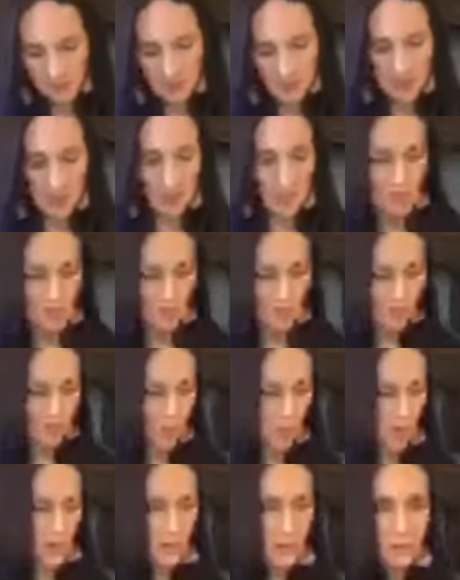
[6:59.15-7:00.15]
because your
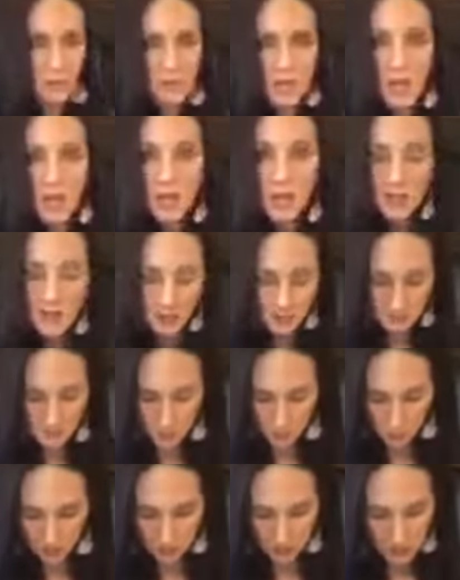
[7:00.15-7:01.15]
body
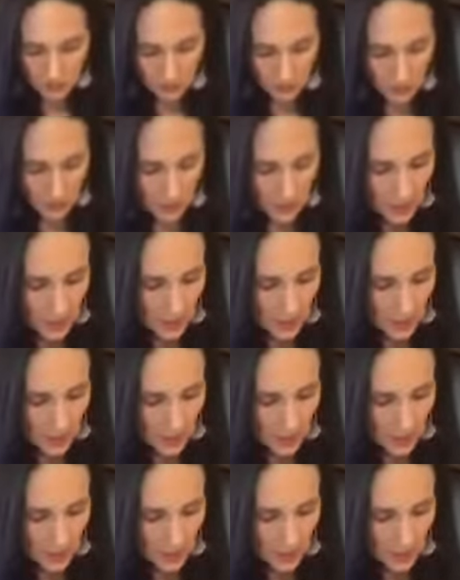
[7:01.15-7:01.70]
absorbs it really